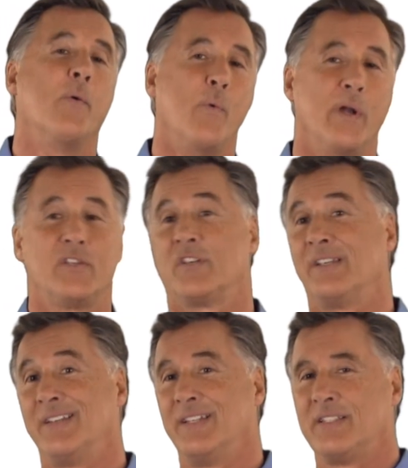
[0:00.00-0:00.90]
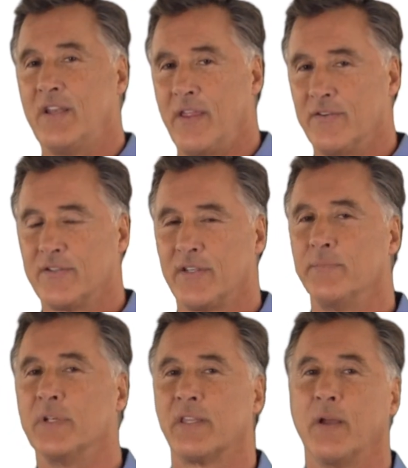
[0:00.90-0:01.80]
which is another
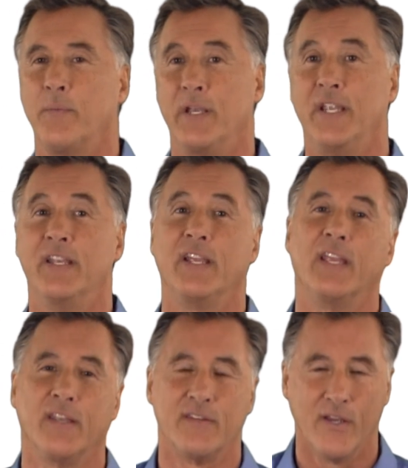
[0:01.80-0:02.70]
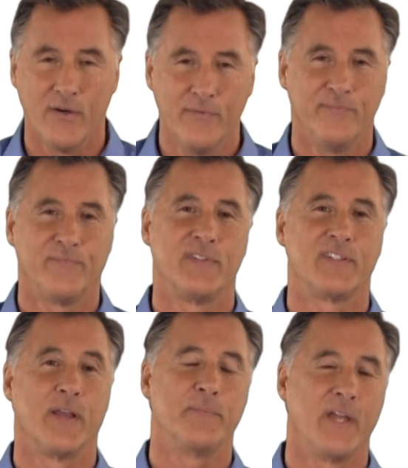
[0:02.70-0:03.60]
subject that we need to get to
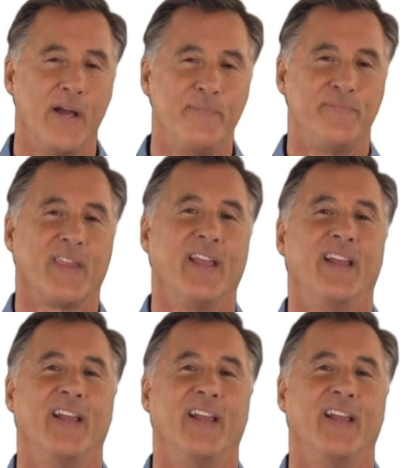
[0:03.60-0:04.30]
sometime.